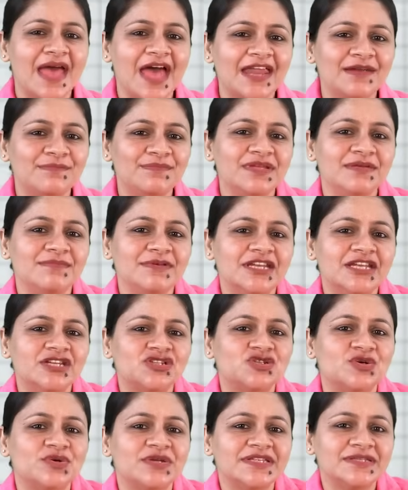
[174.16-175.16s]
And PB
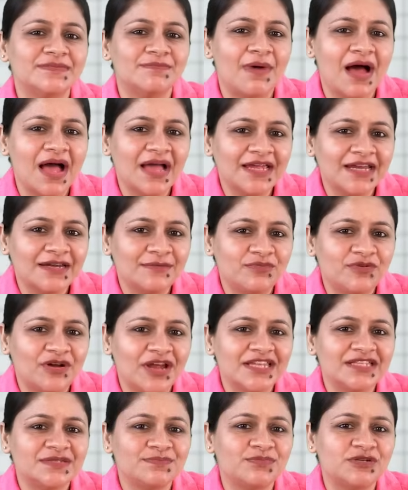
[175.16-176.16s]
ratio is market
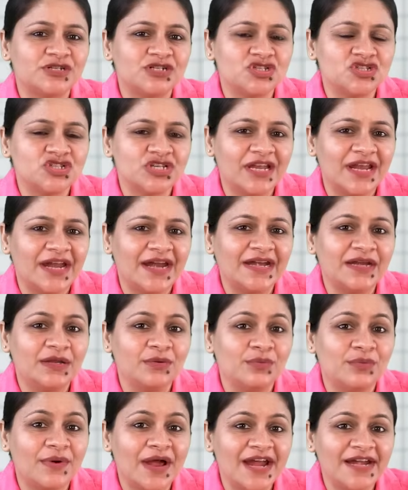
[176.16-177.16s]
price per share
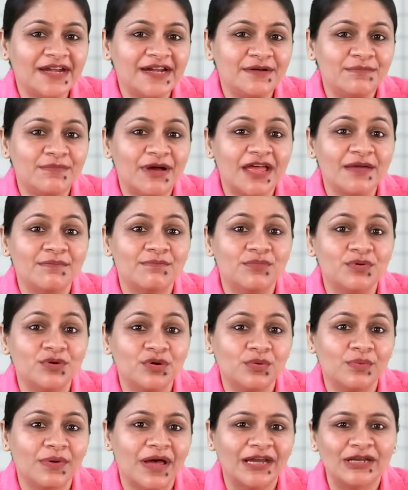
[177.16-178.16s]
divided by
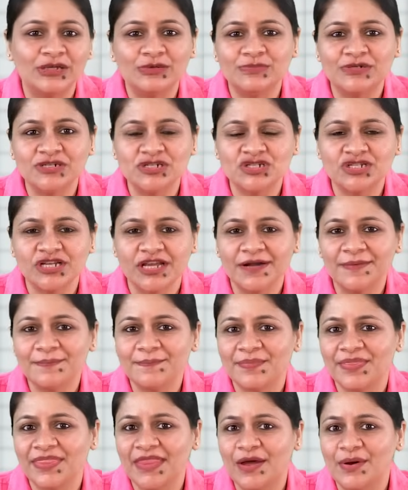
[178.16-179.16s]
book value per share.
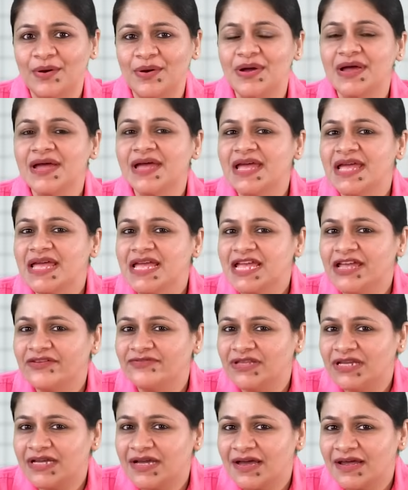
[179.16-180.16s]
Now,
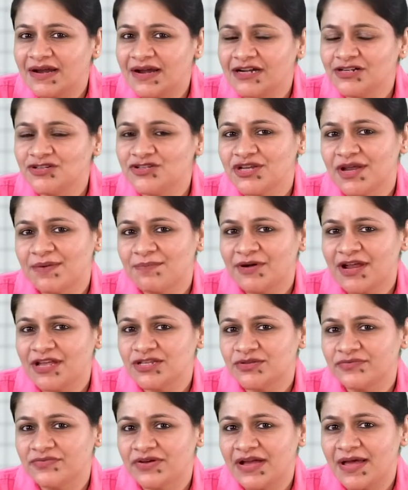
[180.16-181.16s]
if the current share
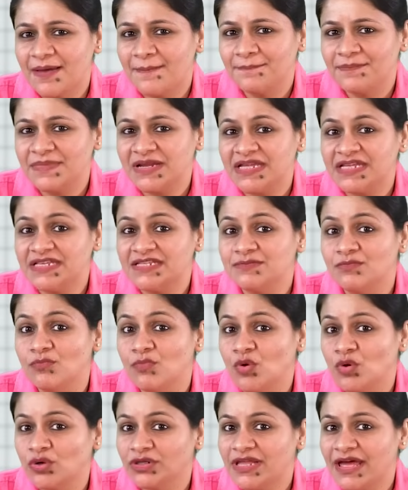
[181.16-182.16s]
price of a company is
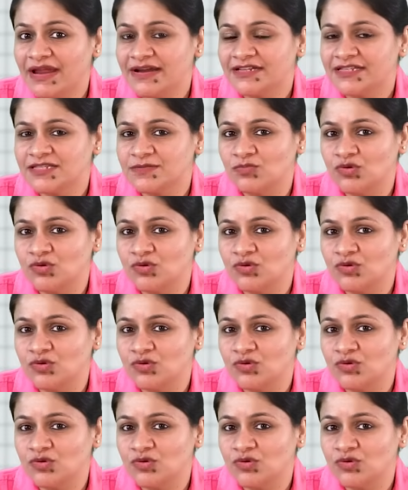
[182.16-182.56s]
more than its